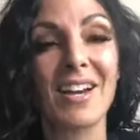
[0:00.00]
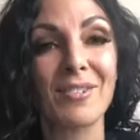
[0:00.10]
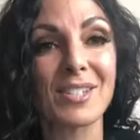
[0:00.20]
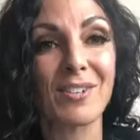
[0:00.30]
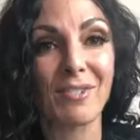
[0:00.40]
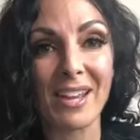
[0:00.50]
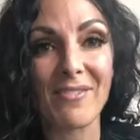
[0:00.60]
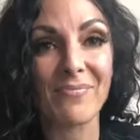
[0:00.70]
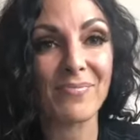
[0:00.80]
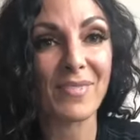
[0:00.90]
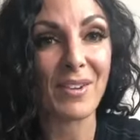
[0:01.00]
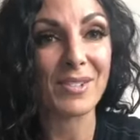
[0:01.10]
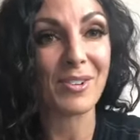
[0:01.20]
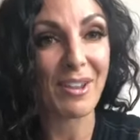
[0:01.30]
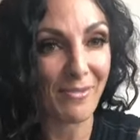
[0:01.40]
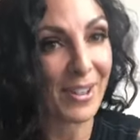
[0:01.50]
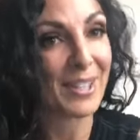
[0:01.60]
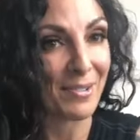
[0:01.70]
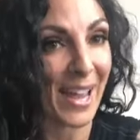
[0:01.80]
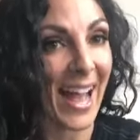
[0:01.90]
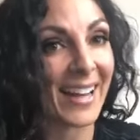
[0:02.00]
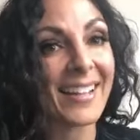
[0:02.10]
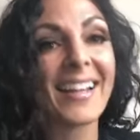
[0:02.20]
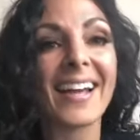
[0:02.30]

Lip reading: That was great fun that we had.